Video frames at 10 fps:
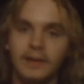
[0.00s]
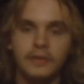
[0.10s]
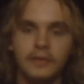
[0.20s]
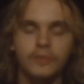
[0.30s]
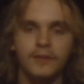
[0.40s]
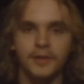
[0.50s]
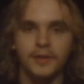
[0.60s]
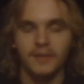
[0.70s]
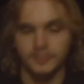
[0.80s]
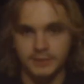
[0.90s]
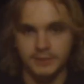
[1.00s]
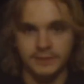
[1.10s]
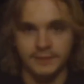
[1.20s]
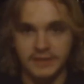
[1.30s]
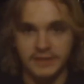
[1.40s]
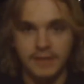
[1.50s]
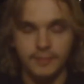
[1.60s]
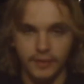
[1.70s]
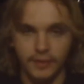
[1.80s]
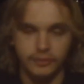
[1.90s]
And then you figure out a specific
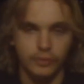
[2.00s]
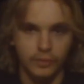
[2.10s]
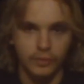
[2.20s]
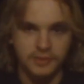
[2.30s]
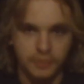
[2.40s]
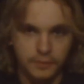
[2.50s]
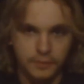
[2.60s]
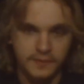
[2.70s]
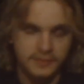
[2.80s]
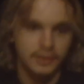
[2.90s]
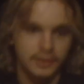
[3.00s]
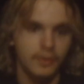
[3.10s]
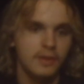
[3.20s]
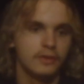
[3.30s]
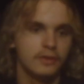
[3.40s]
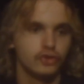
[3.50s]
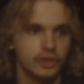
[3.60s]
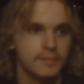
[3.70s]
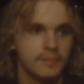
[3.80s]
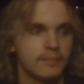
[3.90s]
time that I actually want to do these. So
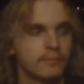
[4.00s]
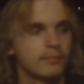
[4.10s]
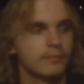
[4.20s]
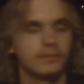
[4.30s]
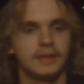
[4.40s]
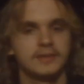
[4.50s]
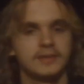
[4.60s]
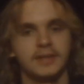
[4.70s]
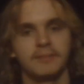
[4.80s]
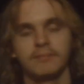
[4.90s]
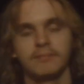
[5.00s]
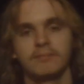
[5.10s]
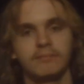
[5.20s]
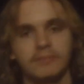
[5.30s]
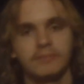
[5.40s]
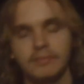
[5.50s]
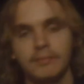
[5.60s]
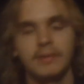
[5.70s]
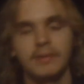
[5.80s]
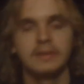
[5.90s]
gym, let's say
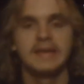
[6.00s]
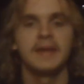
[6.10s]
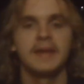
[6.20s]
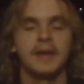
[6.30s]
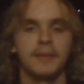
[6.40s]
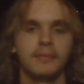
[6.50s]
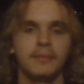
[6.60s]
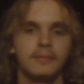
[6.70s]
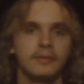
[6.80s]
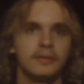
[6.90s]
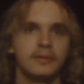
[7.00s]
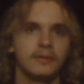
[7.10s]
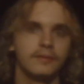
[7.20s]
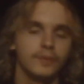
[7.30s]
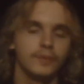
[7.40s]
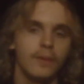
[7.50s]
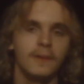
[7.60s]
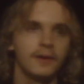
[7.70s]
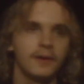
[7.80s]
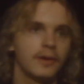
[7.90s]
10 a.m,
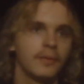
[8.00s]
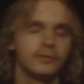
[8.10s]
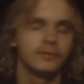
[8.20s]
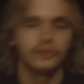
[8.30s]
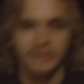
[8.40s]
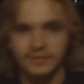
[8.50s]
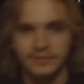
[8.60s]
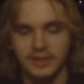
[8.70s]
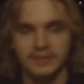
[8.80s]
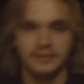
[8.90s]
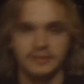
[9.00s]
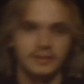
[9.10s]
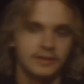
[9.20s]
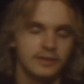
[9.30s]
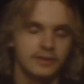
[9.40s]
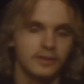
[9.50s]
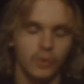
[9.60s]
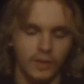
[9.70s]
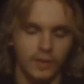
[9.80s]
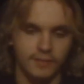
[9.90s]
Duolingo just after Asr,
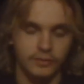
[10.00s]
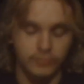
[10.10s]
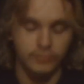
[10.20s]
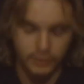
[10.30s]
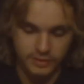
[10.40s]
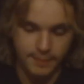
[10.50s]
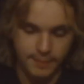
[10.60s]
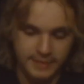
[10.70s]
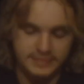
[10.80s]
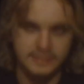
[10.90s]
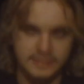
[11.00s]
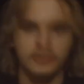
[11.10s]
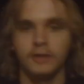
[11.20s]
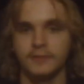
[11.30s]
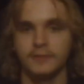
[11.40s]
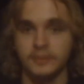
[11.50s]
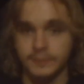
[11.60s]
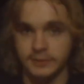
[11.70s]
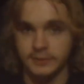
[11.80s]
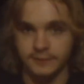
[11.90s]
or whatever. You want to base this off a
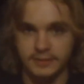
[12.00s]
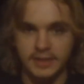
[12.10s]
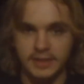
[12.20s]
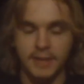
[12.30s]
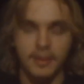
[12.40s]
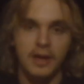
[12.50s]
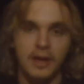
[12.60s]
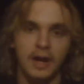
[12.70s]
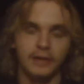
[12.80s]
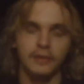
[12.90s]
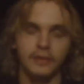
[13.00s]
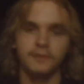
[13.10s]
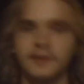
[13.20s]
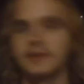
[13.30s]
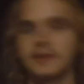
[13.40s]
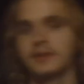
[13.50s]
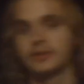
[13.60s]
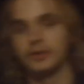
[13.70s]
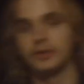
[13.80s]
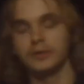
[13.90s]
specific time. And the thing
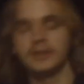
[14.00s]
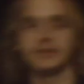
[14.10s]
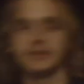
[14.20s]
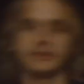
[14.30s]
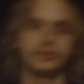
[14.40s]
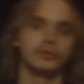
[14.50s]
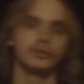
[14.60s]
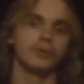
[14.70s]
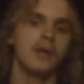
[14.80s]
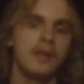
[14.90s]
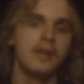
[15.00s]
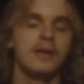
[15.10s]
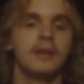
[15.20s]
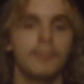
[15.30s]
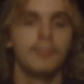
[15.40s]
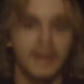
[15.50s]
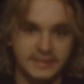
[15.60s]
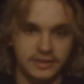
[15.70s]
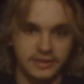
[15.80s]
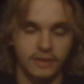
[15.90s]
to do is to
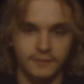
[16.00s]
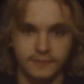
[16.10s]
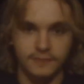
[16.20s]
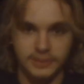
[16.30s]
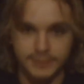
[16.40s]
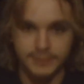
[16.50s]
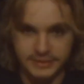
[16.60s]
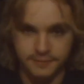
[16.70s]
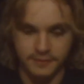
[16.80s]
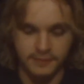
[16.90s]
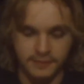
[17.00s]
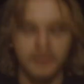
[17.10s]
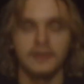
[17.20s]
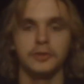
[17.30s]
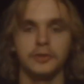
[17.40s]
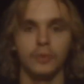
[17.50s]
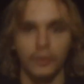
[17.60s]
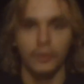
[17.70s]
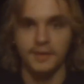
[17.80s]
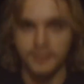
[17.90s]
base it off of a specific thing that you
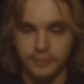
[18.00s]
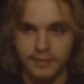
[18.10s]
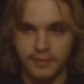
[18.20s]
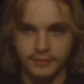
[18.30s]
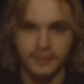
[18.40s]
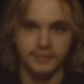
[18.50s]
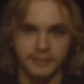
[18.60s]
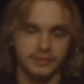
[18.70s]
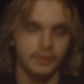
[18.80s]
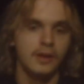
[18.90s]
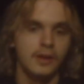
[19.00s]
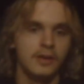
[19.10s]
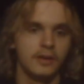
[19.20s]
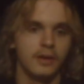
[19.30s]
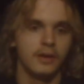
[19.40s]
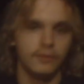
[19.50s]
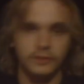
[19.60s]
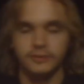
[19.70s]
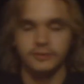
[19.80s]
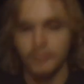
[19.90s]
already do every day. So of
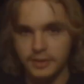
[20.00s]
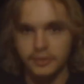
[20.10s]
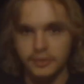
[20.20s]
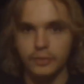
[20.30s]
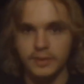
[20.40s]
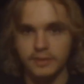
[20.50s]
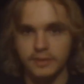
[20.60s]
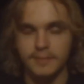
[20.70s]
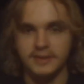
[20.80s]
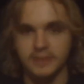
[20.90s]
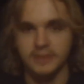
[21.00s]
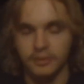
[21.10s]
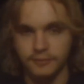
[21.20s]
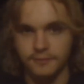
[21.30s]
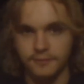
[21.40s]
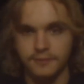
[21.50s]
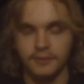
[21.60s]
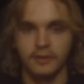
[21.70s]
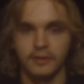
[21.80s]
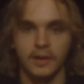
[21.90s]
course for me and you, we can base it off of
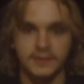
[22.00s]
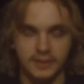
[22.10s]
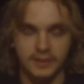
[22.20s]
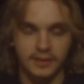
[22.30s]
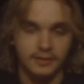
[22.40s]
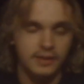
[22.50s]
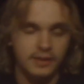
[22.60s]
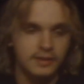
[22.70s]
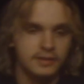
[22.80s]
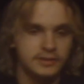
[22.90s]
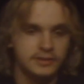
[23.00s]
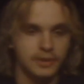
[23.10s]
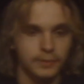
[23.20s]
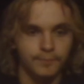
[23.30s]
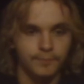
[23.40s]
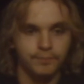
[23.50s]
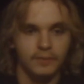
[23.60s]
our salat. So